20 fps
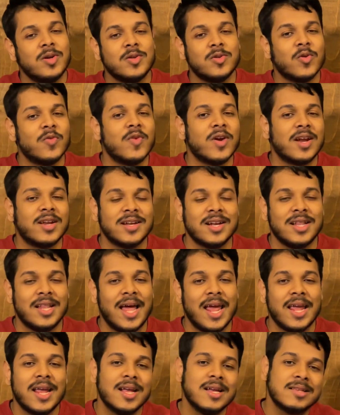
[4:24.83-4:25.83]
Don't forget to
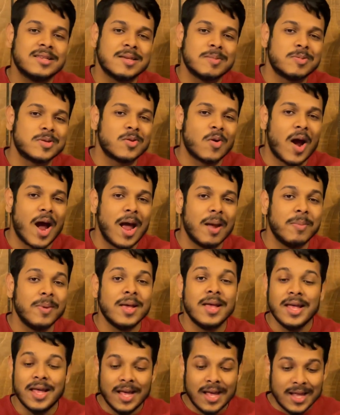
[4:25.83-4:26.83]
like, subscribe,
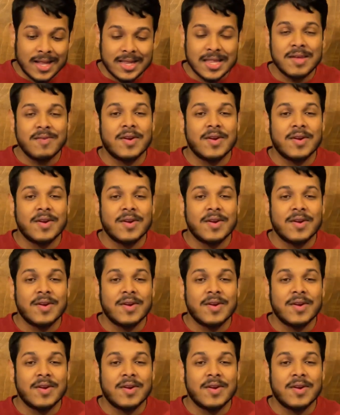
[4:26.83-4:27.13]
leave